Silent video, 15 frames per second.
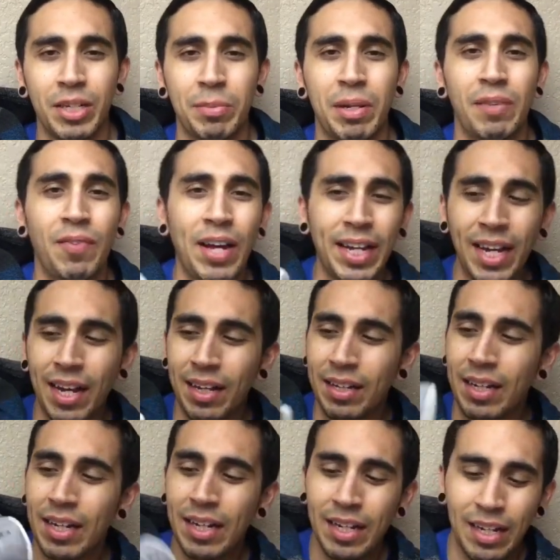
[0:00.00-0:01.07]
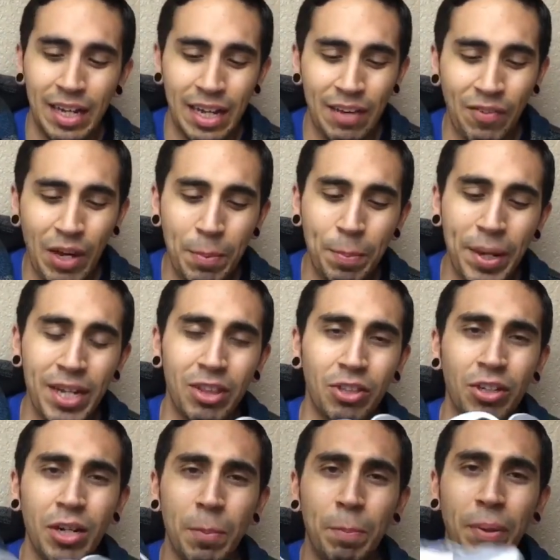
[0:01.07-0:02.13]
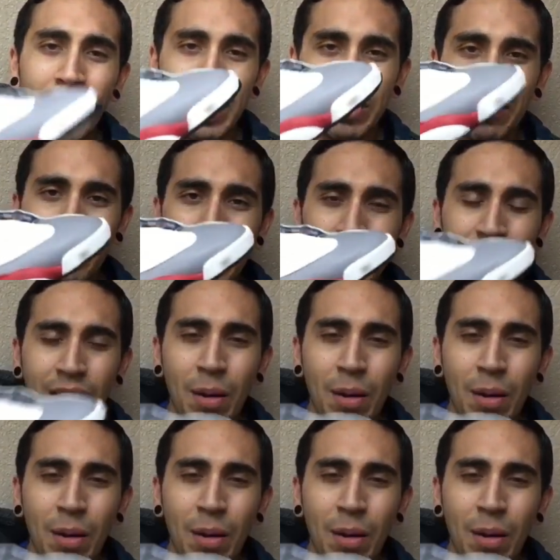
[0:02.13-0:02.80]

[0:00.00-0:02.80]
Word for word: I mean, if I got if I paid thirty bucks for these,